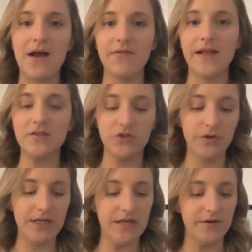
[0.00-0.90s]
out loud so you
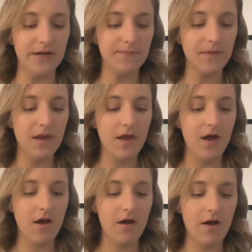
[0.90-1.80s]
can hear it
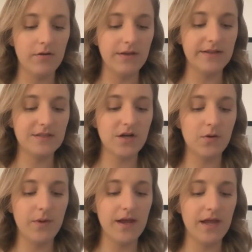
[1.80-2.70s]
all right, let's start
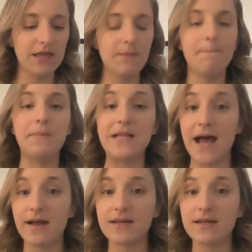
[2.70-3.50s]
with block.